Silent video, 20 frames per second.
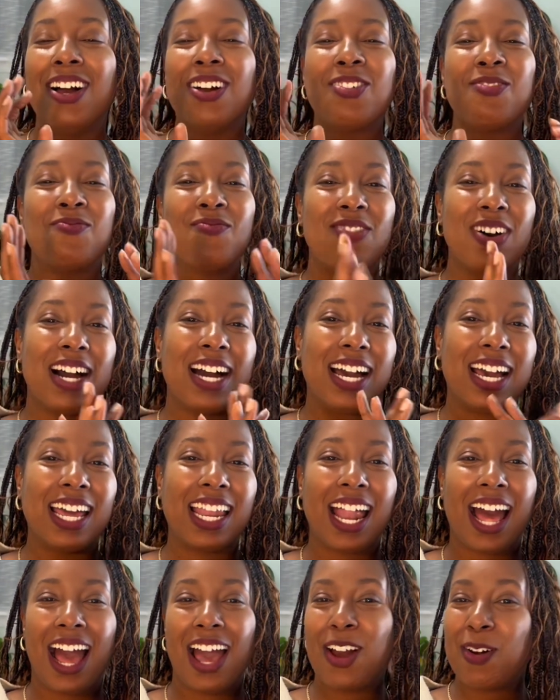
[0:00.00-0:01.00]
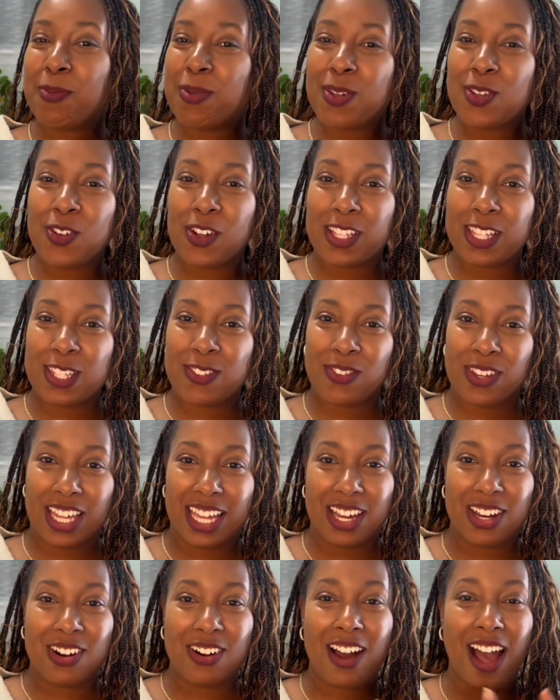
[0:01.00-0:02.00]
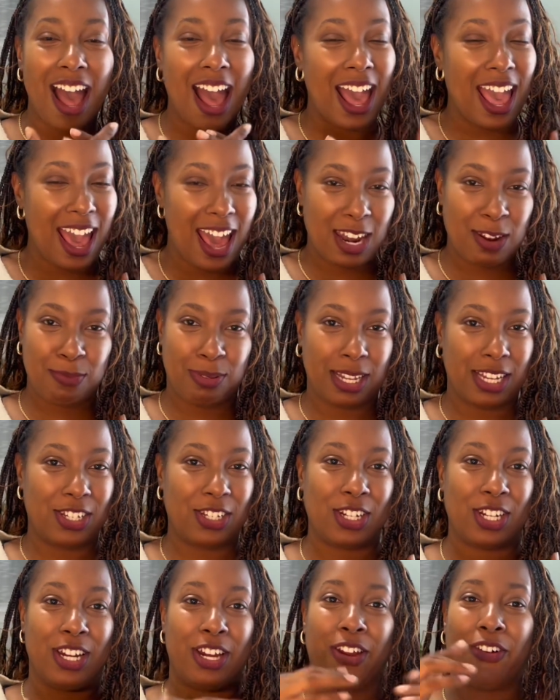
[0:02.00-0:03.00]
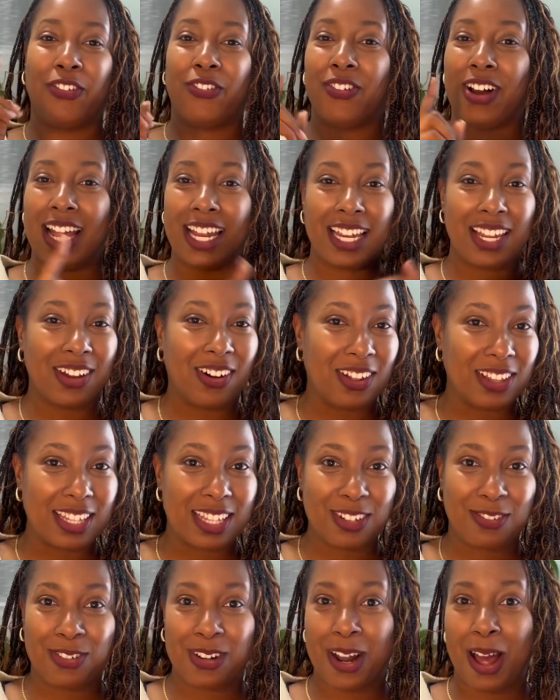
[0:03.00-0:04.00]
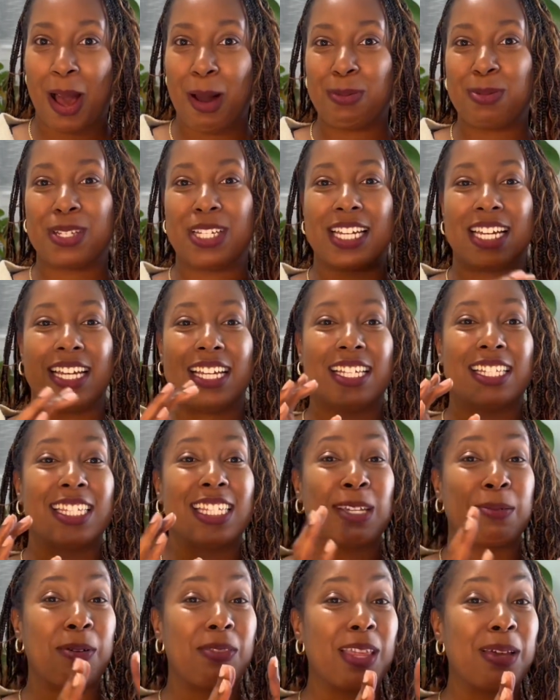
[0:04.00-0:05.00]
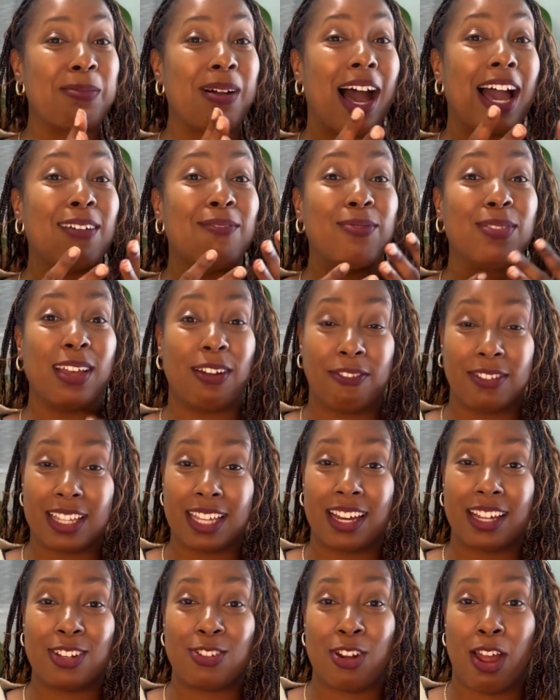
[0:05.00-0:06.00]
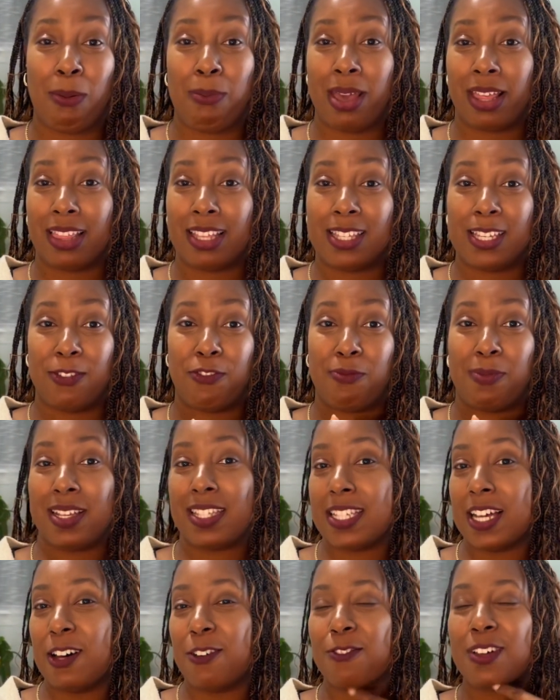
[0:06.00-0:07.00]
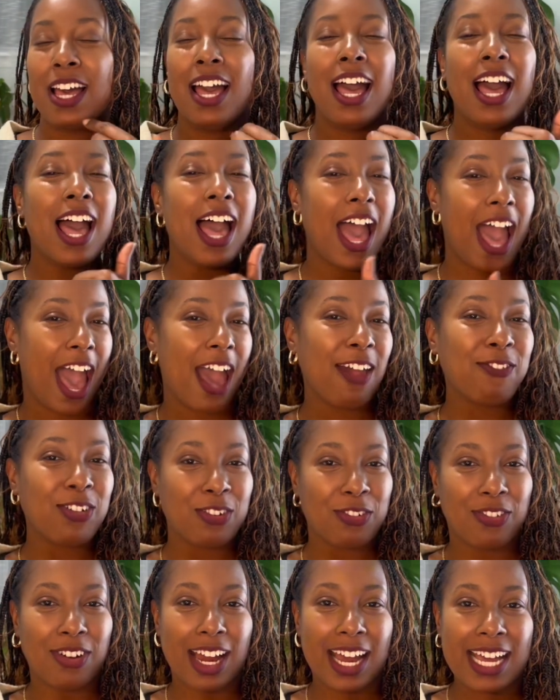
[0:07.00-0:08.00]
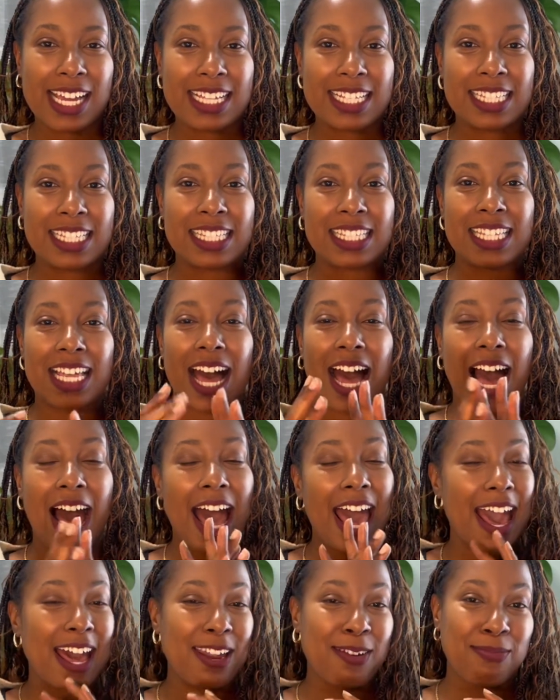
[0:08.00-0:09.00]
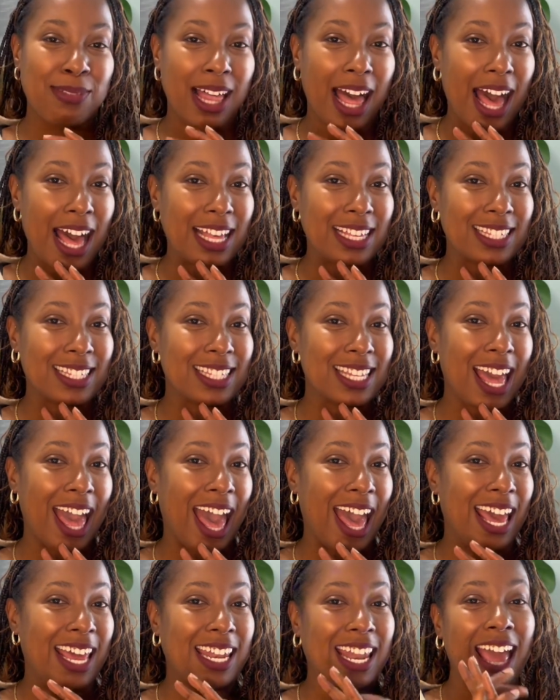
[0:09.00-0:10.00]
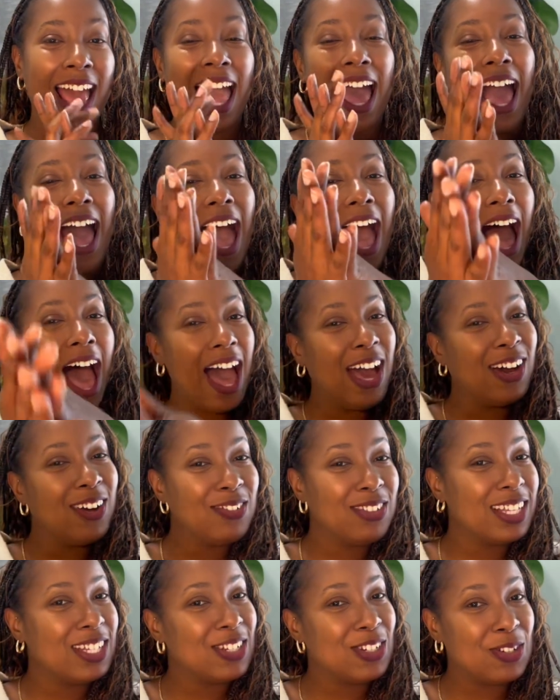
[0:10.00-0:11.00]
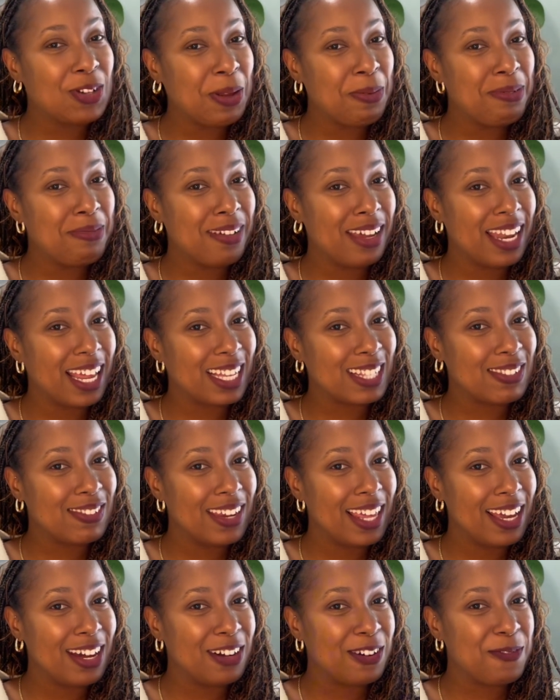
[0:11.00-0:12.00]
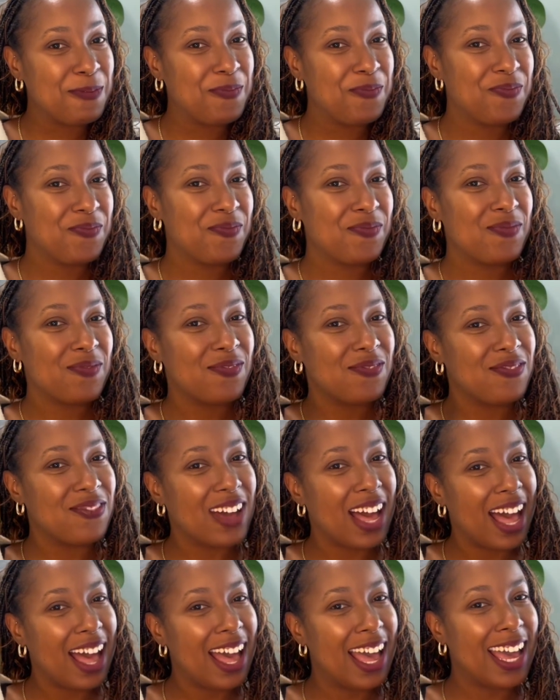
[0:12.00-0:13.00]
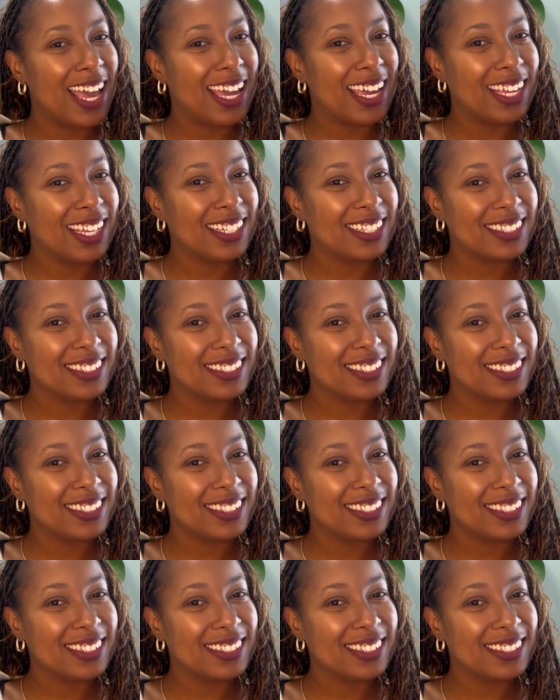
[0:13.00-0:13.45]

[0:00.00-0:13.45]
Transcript: But I hope you enjoyed this video. I had a pleasure finding all the different options. Some of them I'm definitely going to try and make this year for myself and for friends. I had a blast, and I hope that you join me in my next video. Bye.